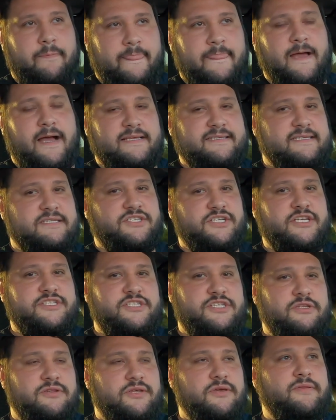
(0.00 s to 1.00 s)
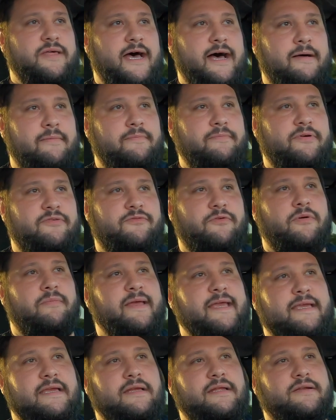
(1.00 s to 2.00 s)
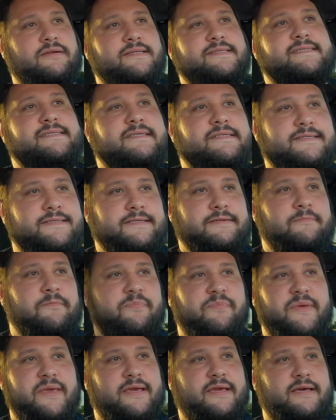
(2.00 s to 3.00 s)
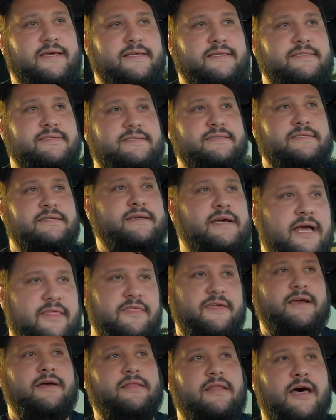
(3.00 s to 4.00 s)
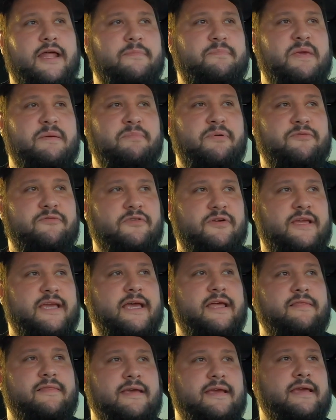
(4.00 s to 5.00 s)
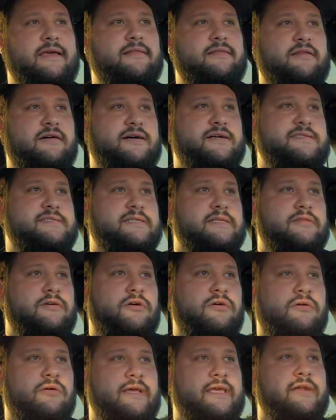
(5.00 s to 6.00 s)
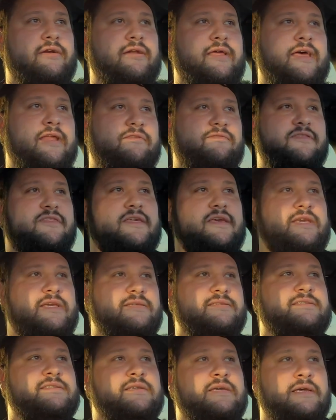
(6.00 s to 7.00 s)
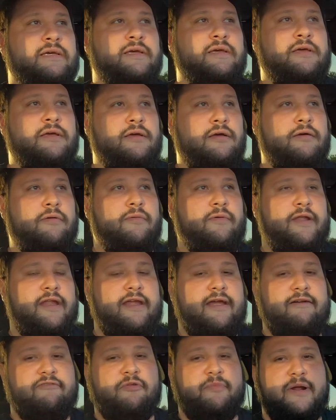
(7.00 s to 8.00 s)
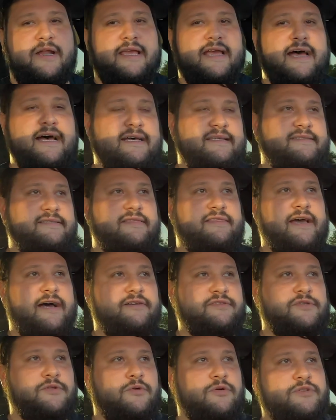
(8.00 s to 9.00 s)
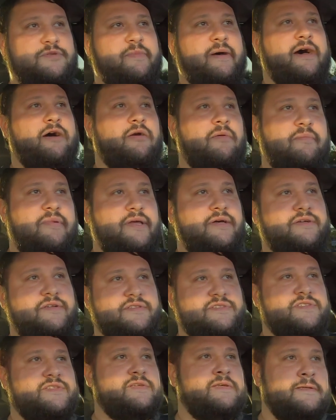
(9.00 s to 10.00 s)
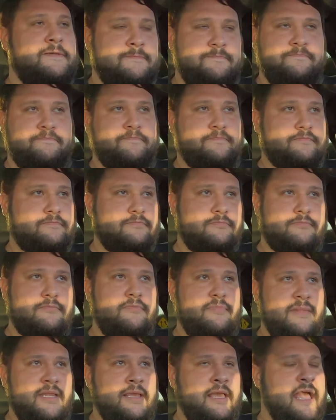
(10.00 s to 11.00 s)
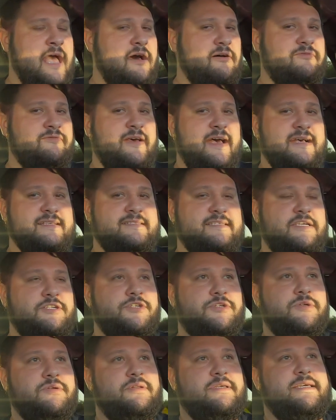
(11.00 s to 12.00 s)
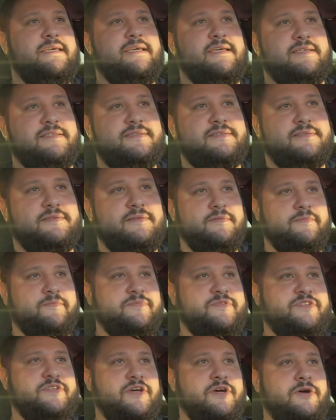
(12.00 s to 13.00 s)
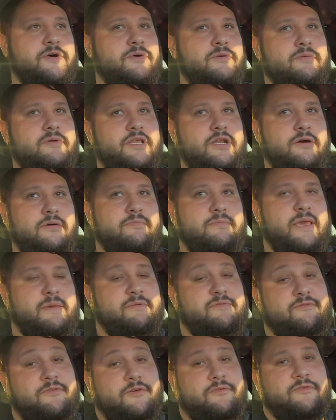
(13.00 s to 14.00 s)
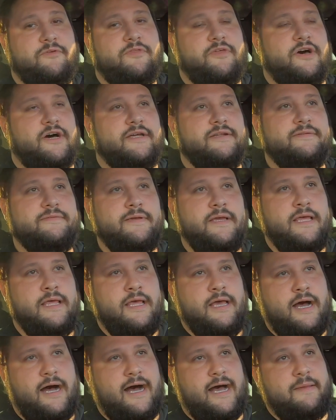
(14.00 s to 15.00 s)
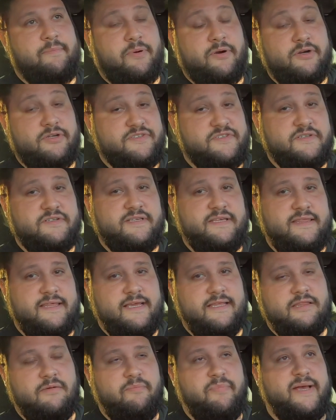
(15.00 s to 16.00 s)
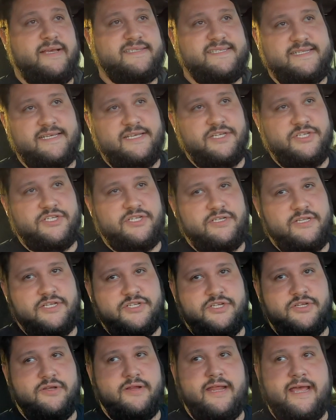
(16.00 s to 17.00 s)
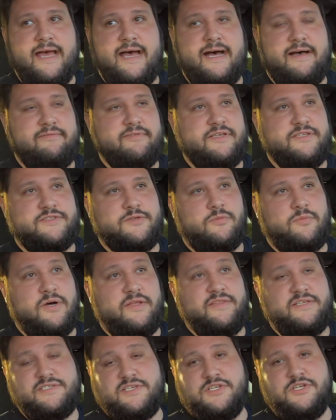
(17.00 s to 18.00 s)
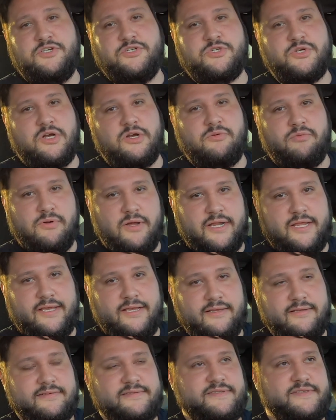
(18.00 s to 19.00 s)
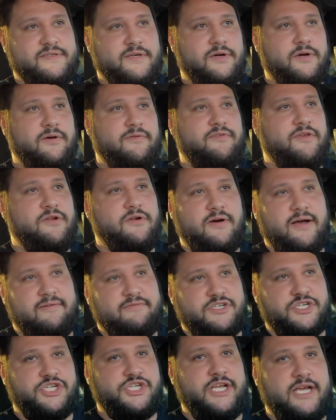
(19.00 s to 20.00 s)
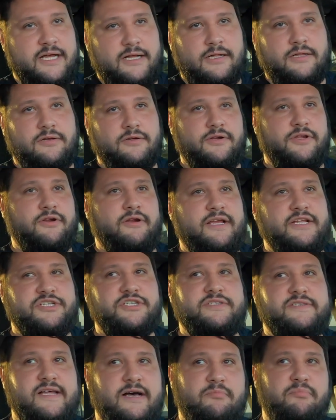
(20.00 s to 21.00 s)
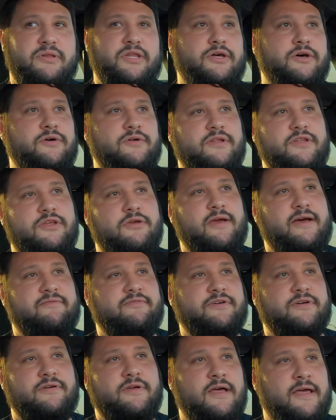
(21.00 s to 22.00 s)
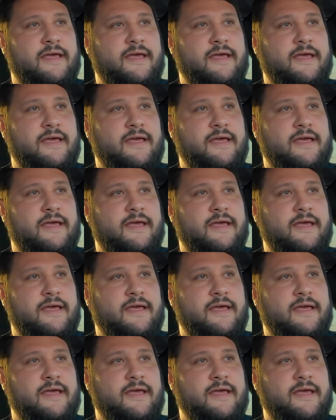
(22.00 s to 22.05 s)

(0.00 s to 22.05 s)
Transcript: I suggest you do that before making your decision, because I think a lot of people forget and they get lost in the whole Internet of Things when everybody has 1,000 horsepower builds, how fast that truly is. So, maybe food for thought. I personally think the best engine that you could have is the one that's in your truck running. So if you don't have a shell or your engine's not blown and you have a